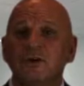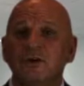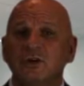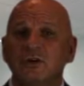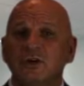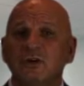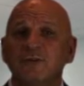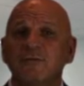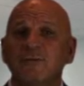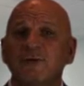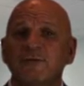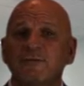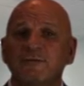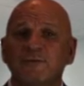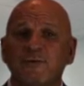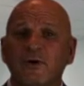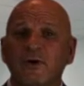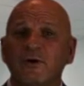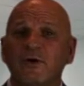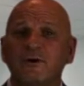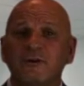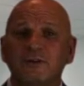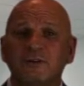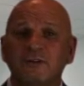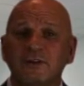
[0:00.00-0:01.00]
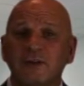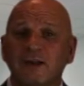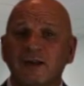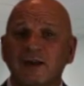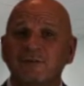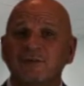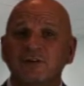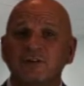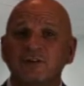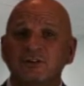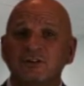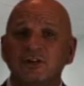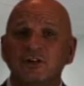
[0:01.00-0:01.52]
you may fall into the
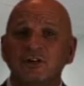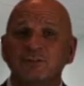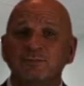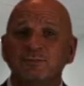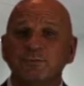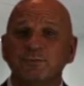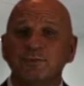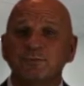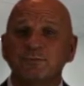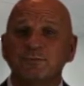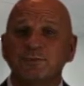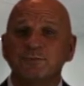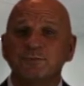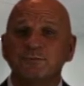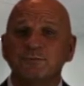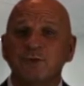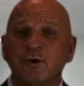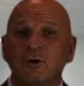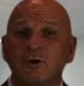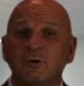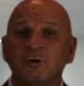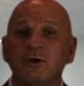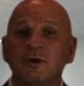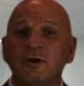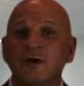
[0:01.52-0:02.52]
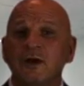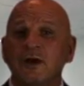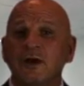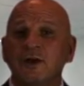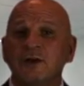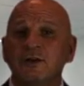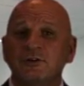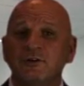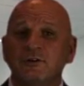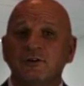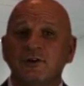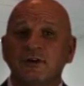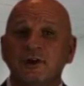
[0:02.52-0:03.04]
average salesperson's mode
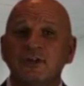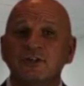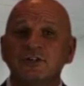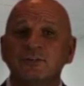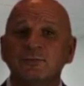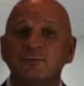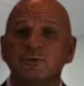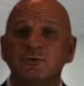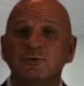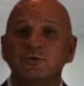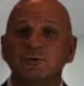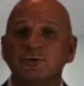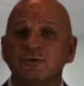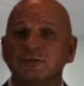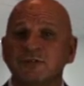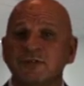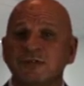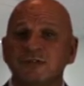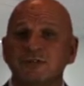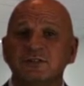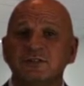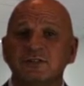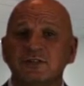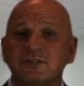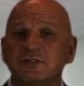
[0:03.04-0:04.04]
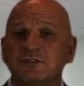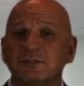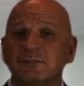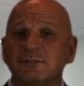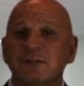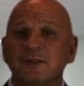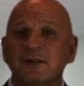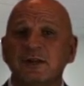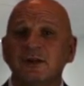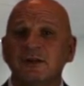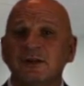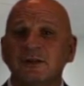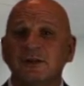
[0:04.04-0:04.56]
and your customers will sense this
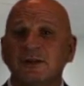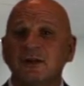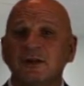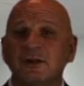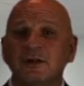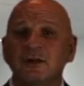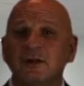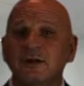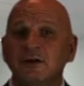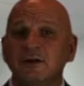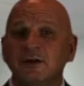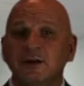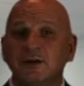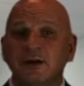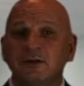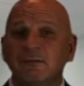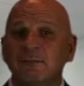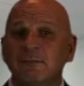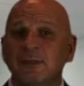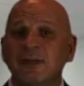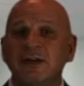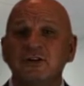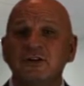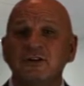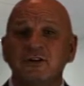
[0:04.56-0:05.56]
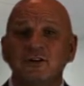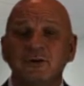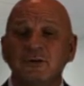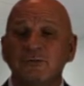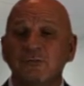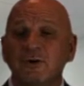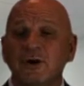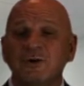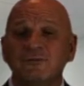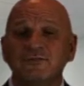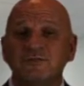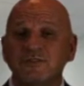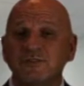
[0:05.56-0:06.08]
immediately. It may turn
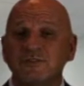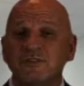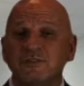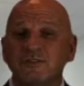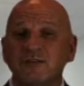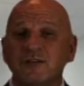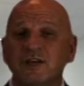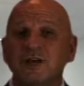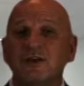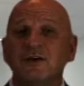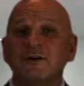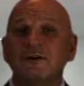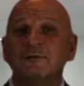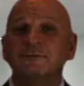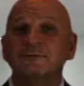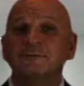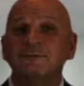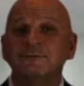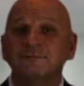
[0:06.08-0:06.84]
them off to the sale.